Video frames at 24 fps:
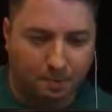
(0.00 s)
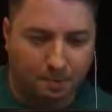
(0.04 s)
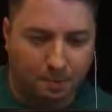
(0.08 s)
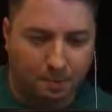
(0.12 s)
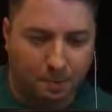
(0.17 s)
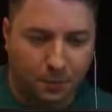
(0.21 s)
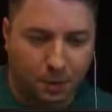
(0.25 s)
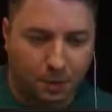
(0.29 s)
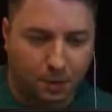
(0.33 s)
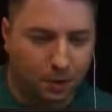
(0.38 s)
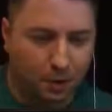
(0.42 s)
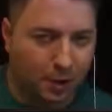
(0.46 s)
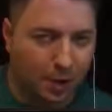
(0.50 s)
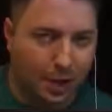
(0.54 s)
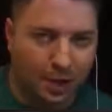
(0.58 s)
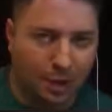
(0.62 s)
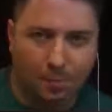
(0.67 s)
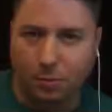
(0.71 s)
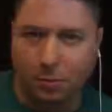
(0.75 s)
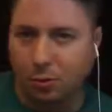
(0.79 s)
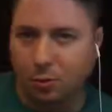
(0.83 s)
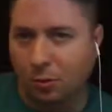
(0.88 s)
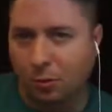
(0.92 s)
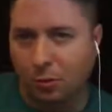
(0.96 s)
You know,
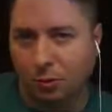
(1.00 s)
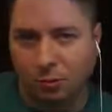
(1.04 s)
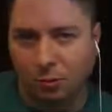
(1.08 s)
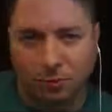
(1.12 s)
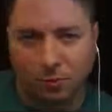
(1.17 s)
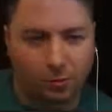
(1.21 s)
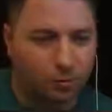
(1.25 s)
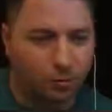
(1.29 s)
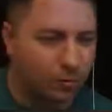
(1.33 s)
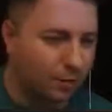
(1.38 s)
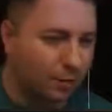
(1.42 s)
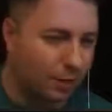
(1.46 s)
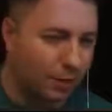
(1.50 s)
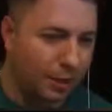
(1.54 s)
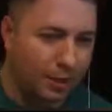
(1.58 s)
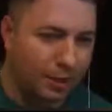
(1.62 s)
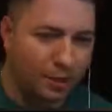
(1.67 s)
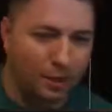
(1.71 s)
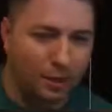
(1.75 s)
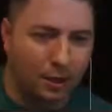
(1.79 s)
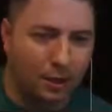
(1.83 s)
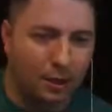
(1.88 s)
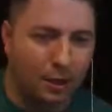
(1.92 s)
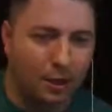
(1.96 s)
apples,
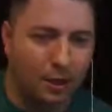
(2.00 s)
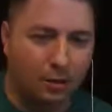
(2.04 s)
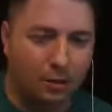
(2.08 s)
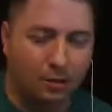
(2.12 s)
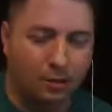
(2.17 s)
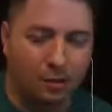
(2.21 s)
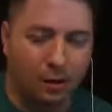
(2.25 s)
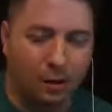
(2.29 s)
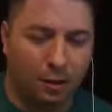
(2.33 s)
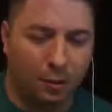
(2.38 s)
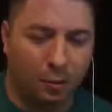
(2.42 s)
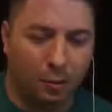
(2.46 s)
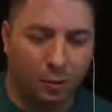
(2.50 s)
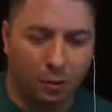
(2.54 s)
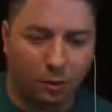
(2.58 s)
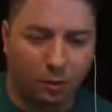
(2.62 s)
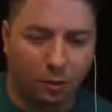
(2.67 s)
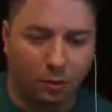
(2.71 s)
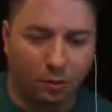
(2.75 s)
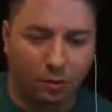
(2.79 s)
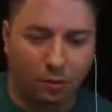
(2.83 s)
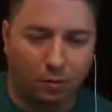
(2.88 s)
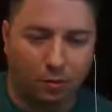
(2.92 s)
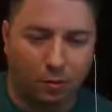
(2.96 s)
anything that
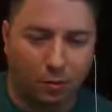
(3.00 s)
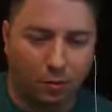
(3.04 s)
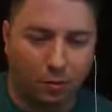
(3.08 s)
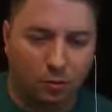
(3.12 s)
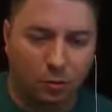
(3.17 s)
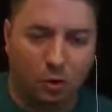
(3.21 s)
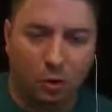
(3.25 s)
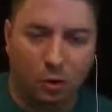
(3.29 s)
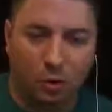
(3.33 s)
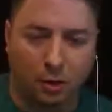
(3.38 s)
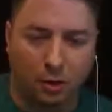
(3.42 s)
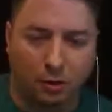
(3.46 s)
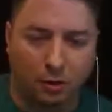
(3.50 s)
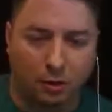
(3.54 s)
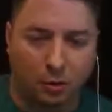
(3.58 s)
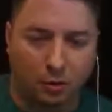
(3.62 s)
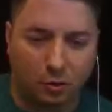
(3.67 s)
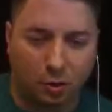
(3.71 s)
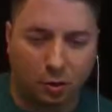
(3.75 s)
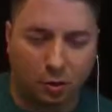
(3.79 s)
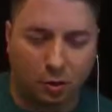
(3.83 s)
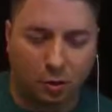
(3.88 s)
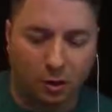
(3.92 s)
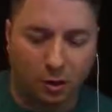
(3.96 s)
will turn into
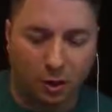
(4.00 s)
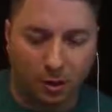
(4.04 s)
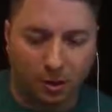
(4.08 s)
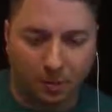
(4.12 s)
dirt in a